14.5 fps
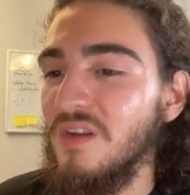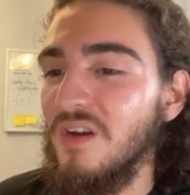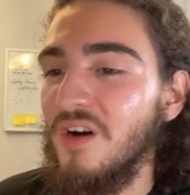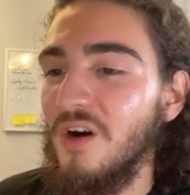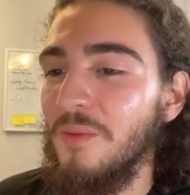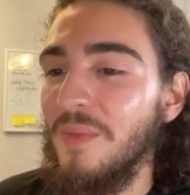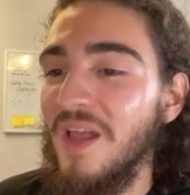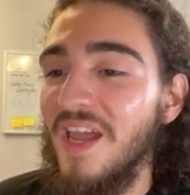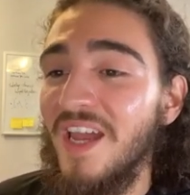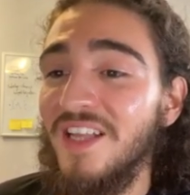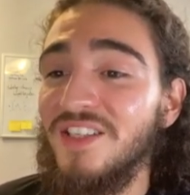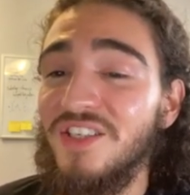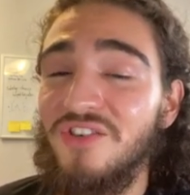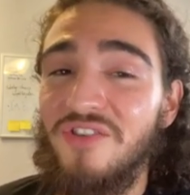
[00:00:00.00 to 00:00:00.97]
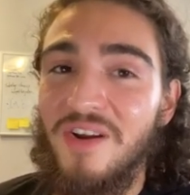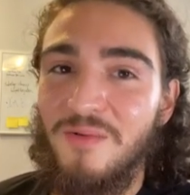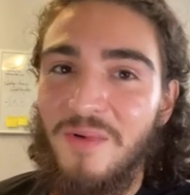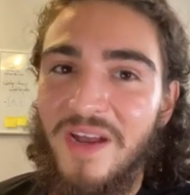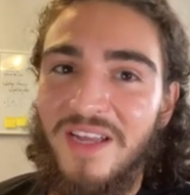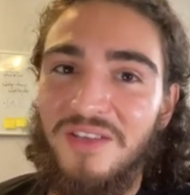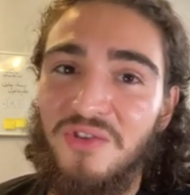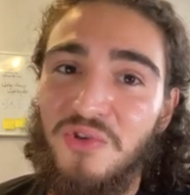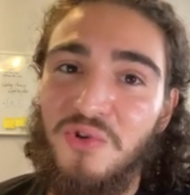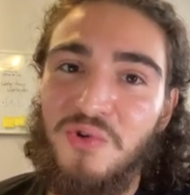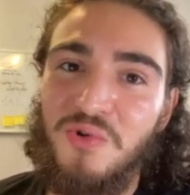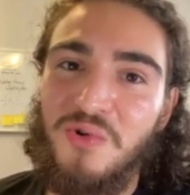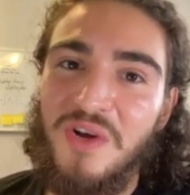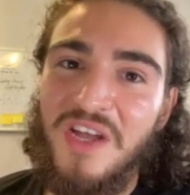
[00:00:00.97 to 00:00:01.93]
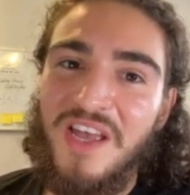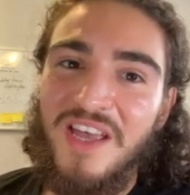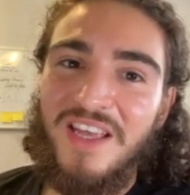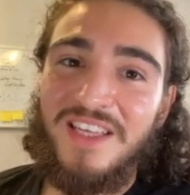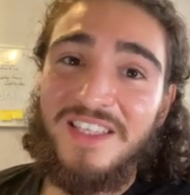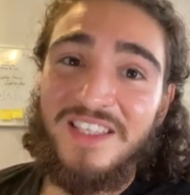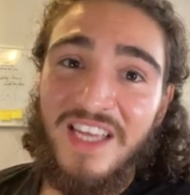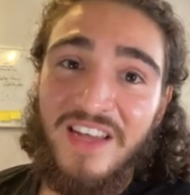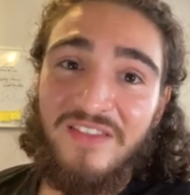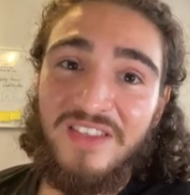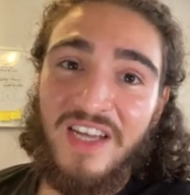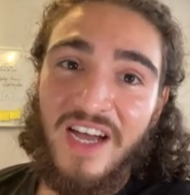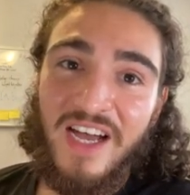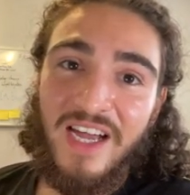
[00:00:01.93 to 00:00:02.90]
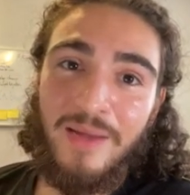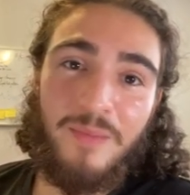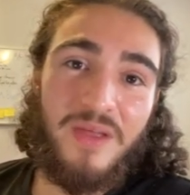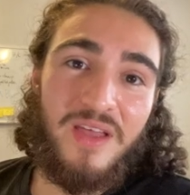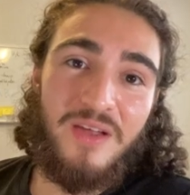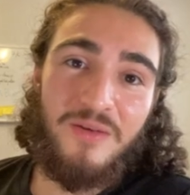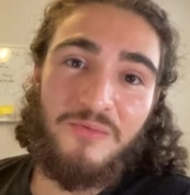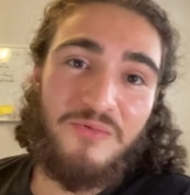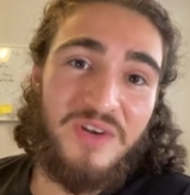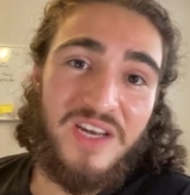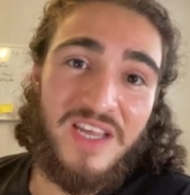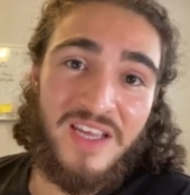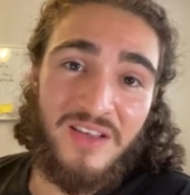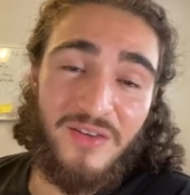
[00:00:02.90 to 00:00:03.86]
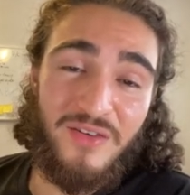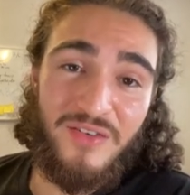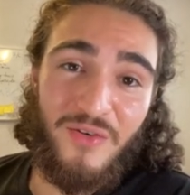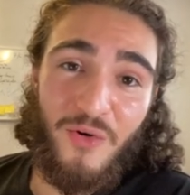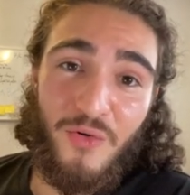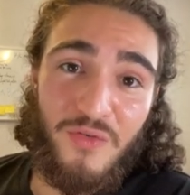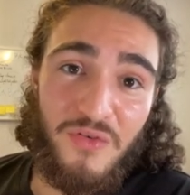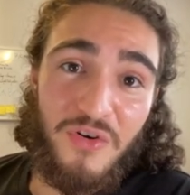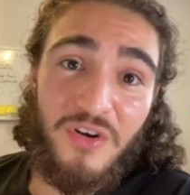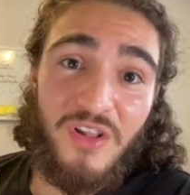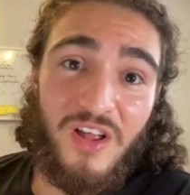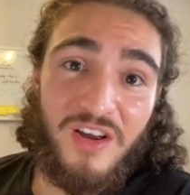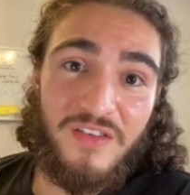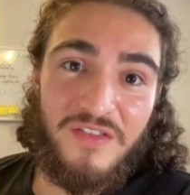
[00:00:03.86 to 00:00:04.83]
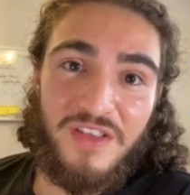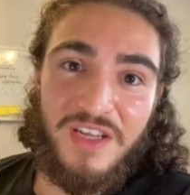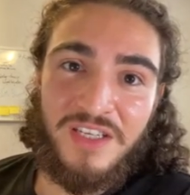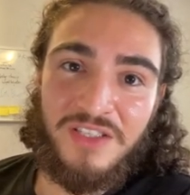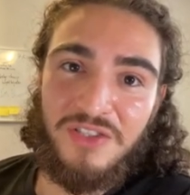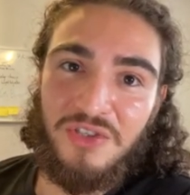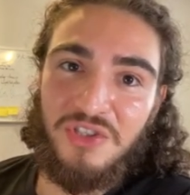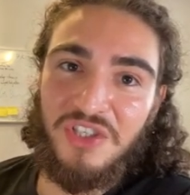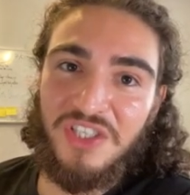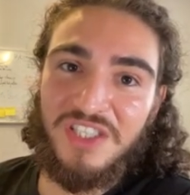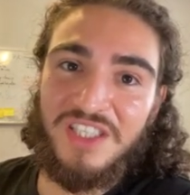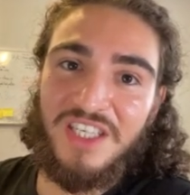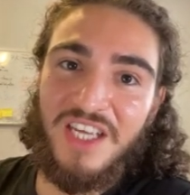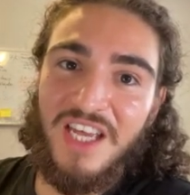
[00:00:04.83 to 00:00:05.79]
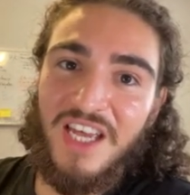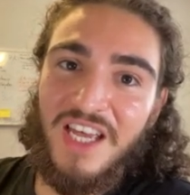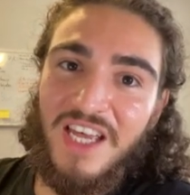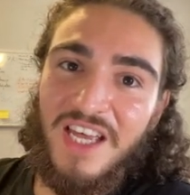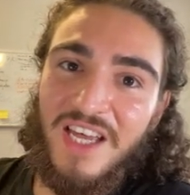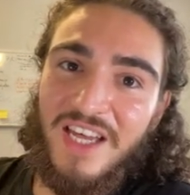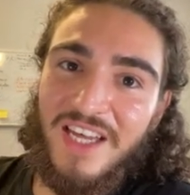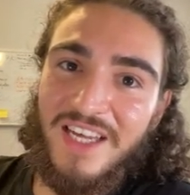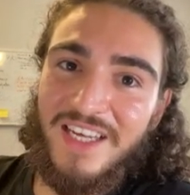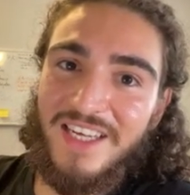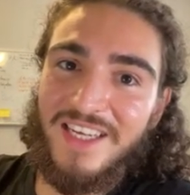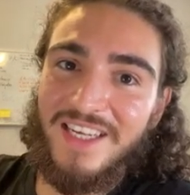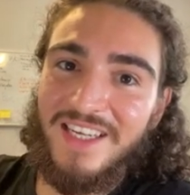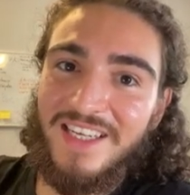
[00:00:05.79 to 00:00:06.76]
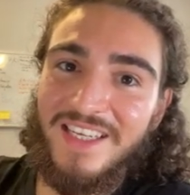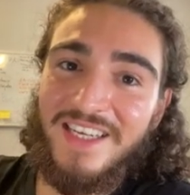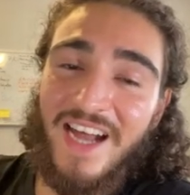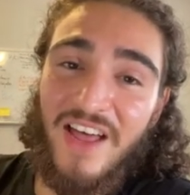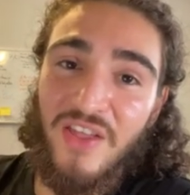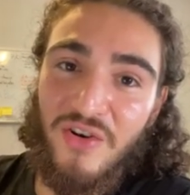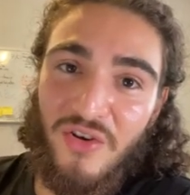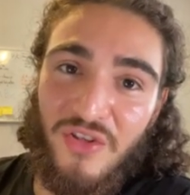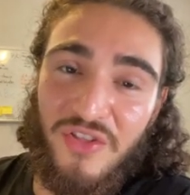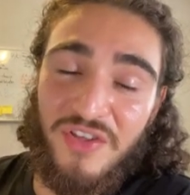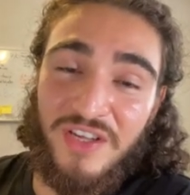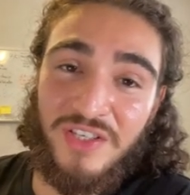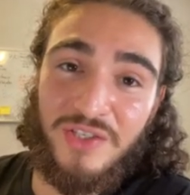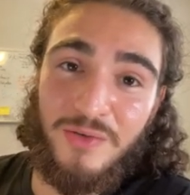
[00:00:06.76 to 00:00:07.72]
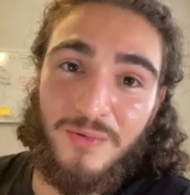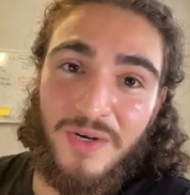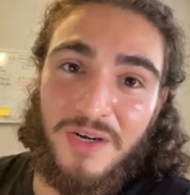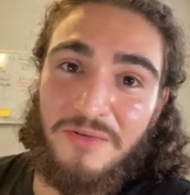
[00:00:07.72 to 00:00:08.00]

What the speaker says: It's a great way to save time reading over a lot of things. You just gather all the things you want to